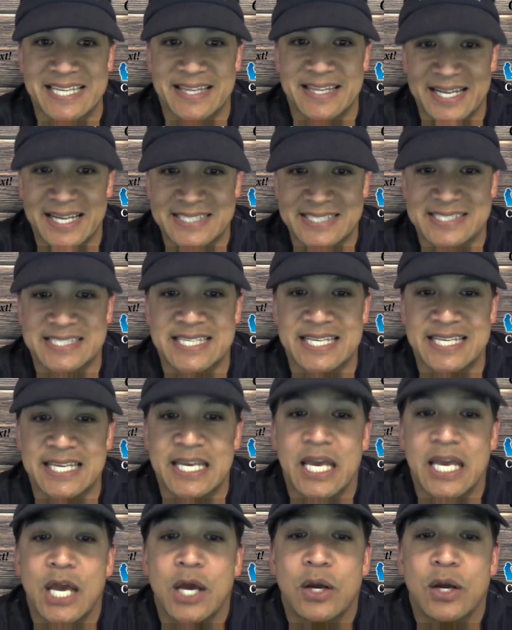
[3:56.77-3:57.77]
that's the
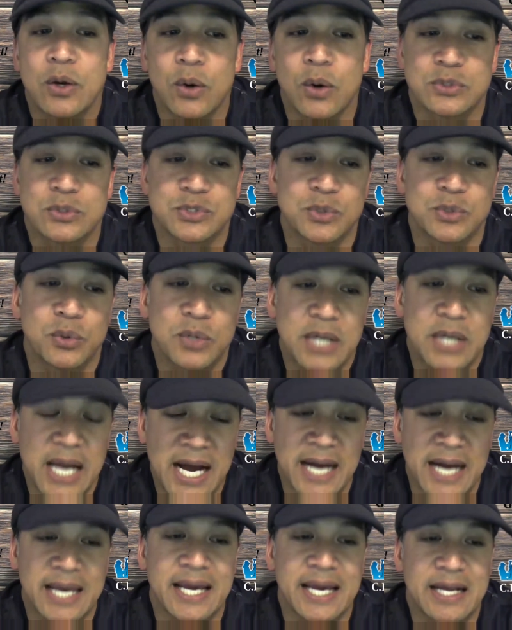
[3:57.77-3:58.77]
Coastal
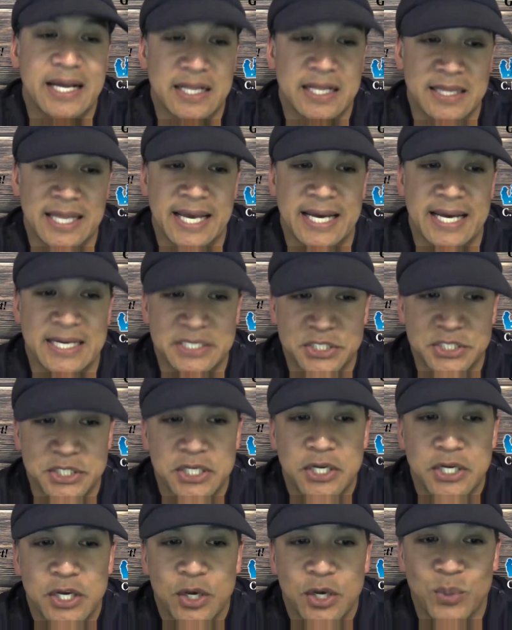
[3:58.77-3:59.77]
Kayak Clash,
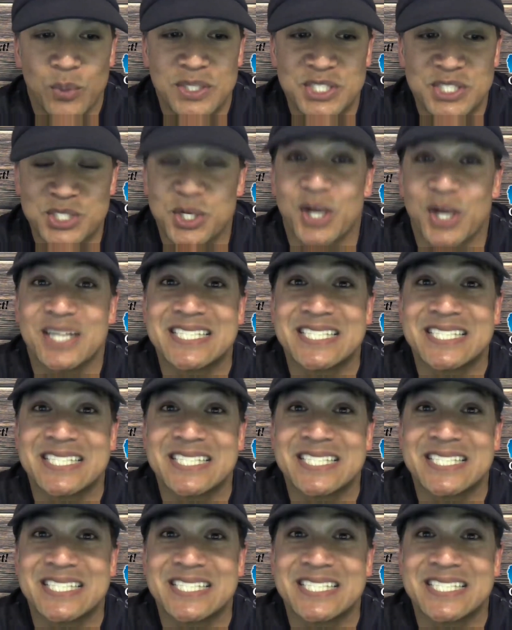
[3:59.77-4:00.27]
which starts